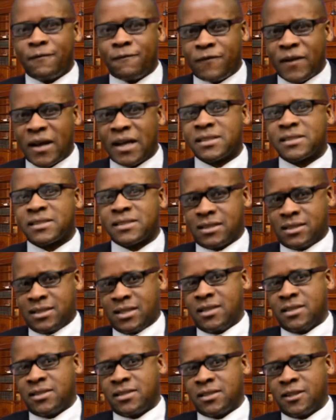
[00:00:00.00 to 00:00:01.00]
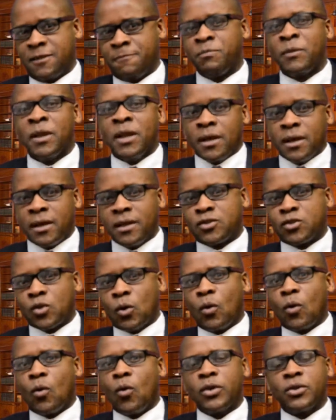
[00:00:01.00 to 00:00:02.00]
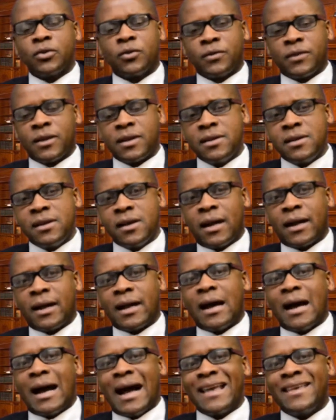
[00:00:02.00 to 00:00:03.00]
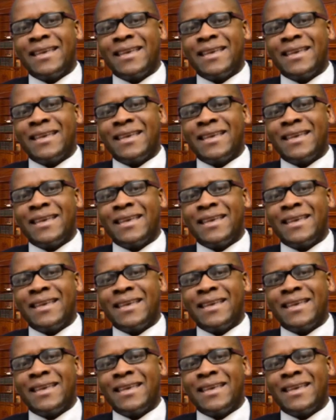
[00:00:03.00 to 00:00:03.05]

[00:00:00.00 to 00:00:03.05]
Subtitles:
fast attention. And so going to the ER, I